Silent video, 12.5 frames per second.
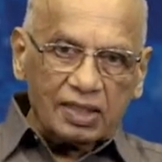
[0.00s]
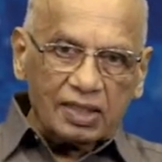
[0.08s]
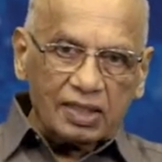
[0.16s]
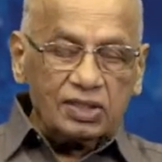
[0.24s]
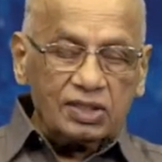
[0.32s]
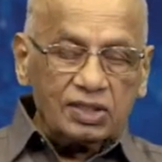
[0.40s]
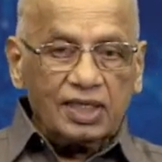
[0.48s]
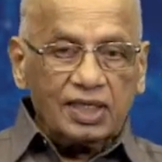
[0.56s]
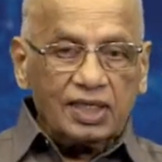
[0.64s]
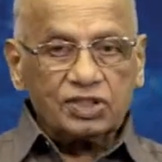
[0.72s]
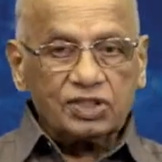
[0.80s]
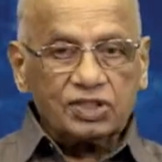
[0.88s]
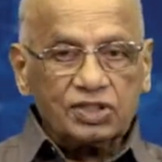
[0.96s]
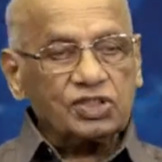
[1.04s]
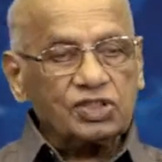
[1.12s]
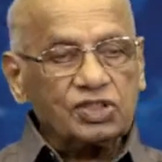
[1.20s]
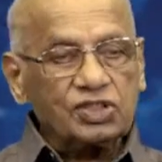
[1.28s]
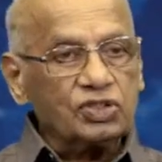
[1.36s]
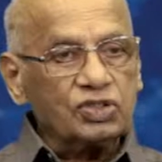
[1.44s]
And then the next
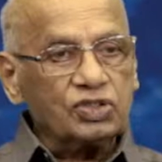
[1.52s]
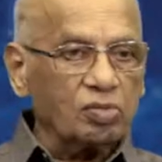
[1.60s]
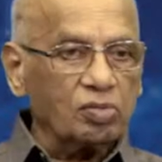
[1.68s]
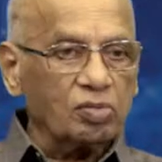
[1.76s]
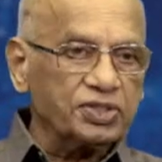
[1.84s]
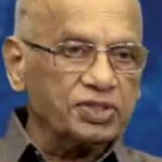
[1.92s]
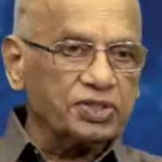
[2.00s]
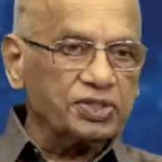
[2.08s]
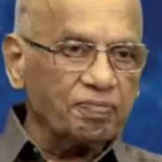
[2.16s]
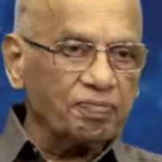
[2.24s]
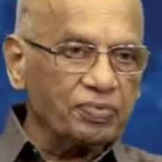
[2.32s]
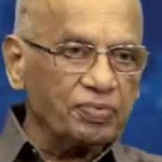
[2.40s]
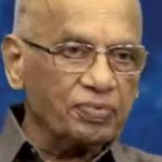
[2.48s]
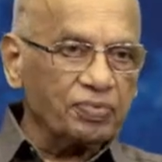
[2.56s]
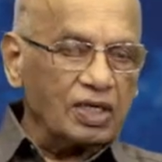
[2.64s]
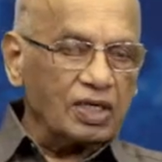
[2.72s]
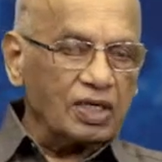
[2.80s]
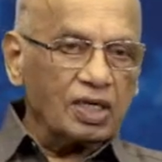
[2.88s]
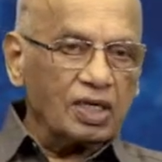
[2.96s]
test is durability.
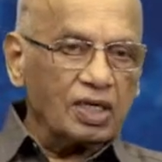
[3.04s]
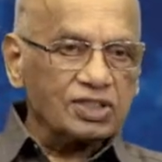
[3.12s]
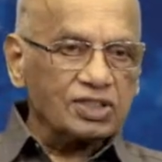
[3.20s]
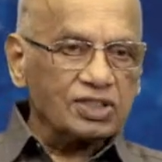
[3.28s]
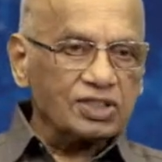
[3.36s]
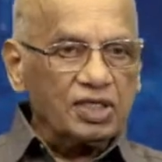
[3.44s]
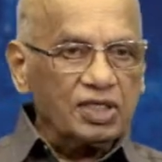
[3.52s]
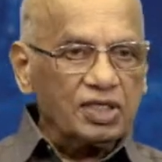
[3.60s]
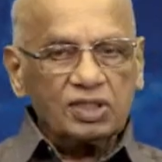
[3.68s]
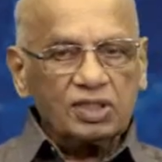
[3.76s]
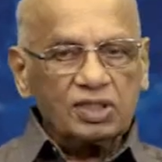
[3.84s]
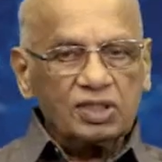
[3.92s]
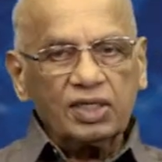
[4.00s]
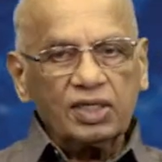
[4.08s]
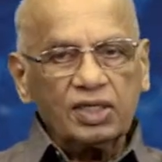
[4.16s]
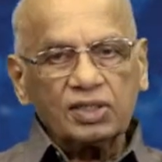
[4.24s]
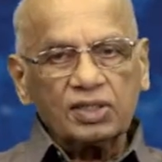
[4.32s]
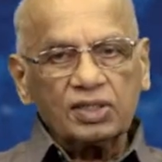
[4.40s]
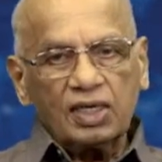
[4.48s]
As I mentioned
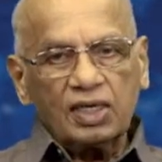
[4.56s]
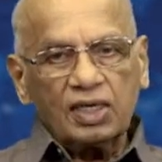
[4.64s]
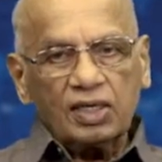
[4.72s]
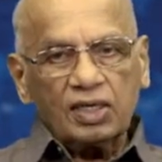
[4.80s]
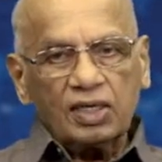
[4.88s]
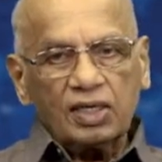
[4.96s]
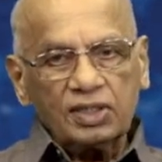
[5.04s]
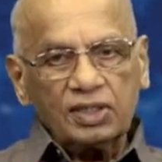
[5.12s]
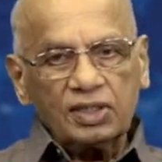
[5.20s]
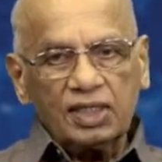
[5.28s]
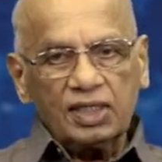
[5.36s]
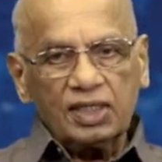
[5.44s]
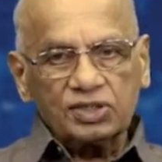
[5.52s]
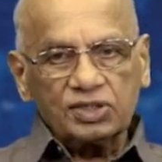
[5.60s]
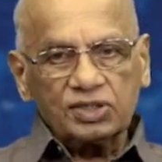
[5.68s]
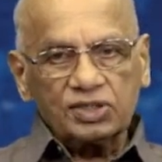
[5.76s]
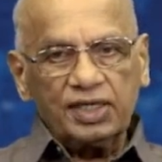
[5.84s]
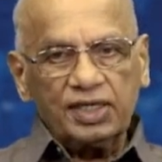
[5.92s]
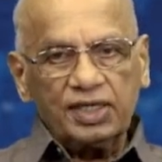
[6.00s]
earlier, the
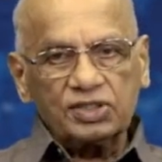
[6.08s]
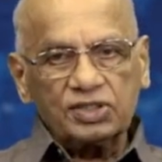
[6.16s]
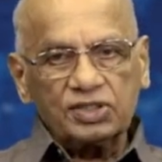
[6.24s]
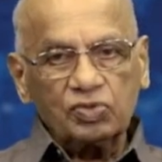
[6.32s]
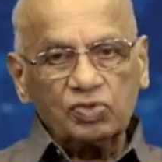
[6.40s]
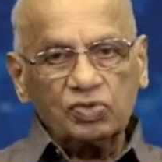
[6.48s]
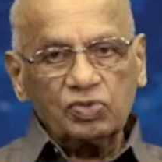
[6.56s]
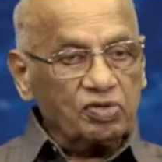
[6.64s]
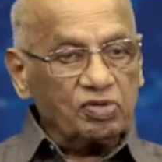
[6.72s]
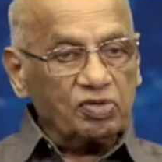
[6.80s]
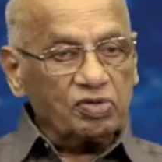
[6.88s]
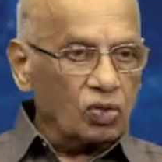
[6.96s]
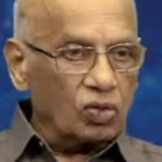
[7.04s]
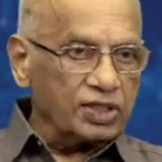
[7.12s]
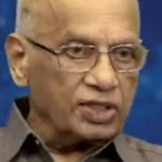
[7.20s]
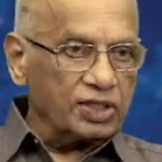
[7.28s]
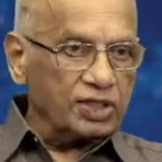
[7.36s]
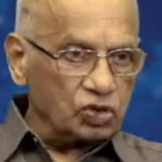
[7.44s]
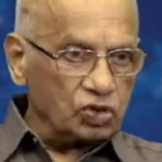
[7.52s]
international standards which we
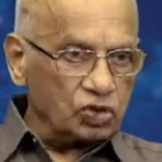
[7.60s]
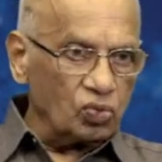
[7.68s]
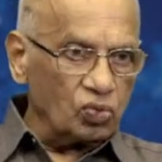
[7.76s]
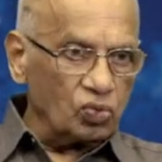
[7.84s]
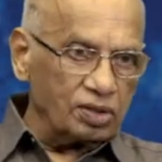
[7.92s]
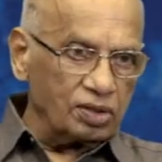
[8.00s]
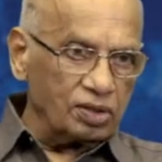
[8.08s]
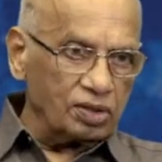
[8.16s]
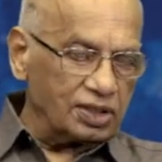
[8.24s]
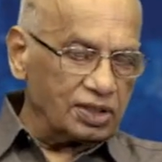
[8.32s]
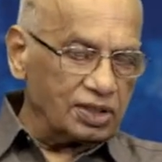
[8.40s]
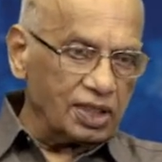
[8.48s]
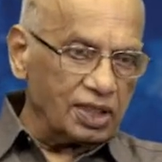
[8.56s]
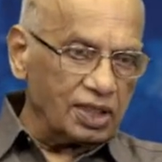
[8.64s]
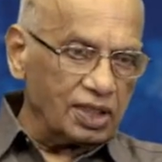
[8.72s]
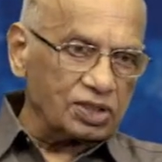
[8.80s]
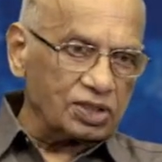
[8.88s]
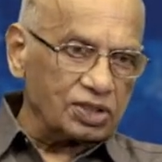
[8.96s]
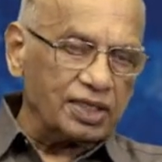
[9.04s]
follow, ISO, that is
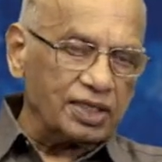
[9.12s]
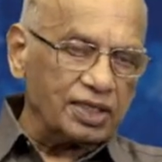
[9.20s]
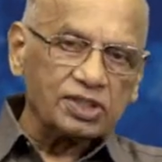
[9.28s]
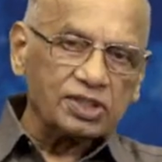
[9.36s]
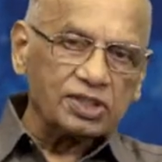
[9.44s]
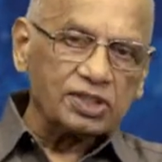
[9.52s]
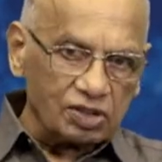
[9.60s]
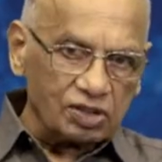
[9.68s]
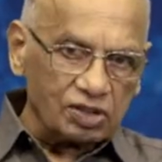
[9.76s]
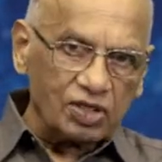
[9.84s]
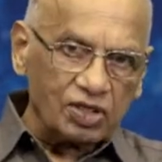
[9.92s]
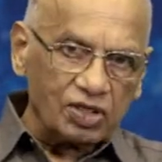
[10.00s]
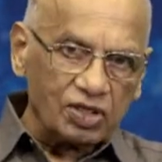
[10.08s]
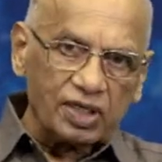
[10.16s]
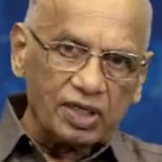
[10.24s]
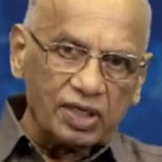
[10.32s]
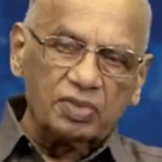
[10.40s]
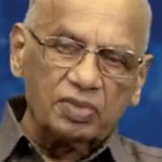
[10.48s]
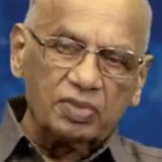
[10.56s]
international standards, there is a particular
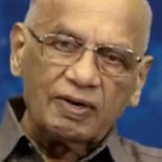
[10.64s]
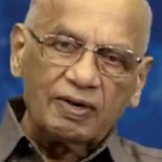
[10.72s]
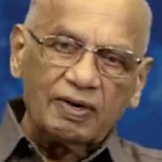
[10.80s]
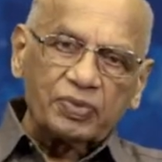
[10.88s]
number.